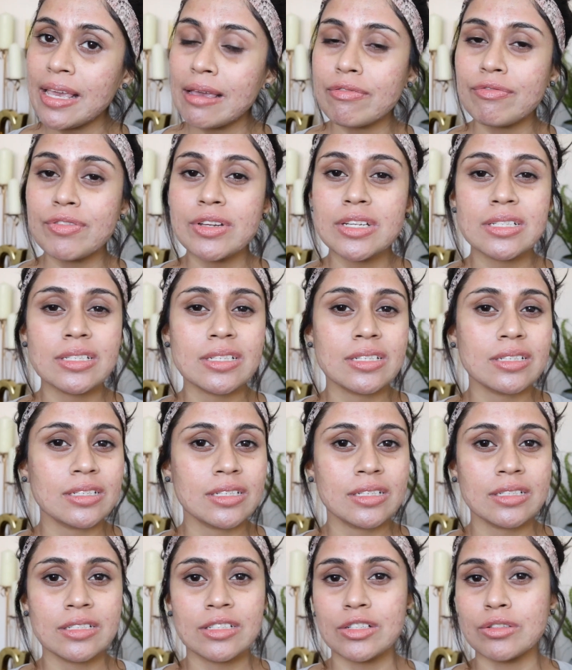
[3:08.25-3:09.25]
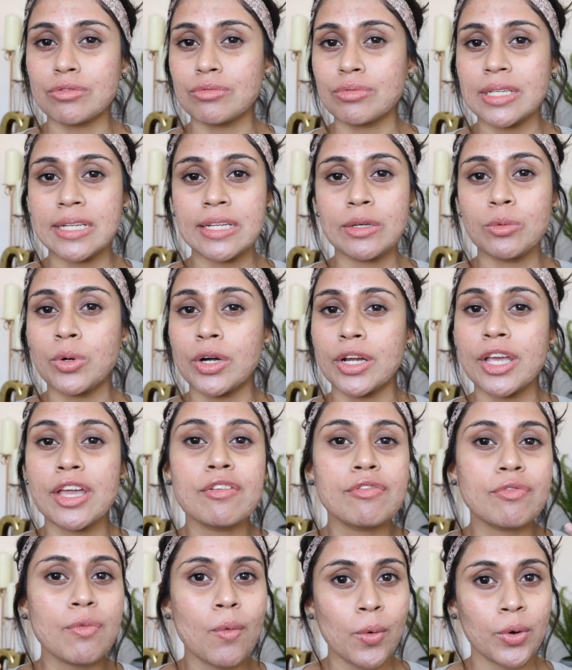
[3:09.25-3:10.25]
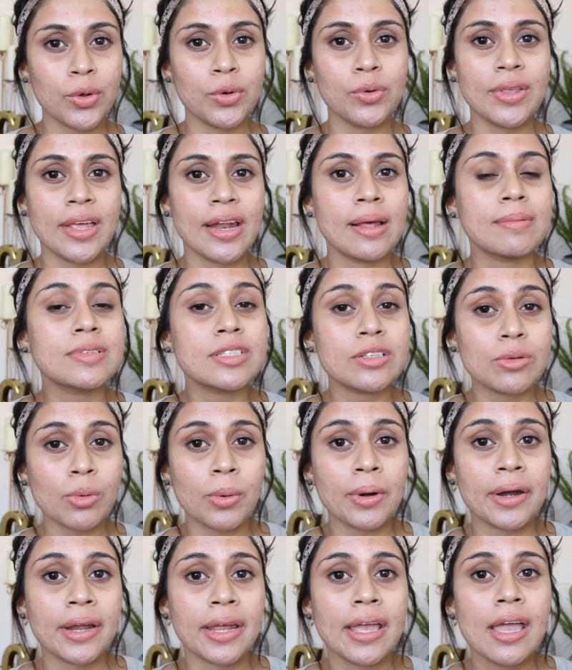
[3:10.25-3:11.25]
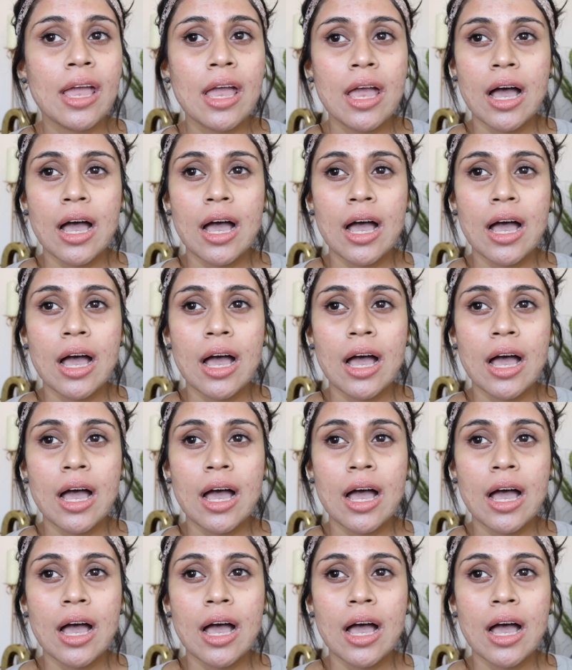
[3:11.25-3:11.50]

If it isn't really working for you, then I'm sorry,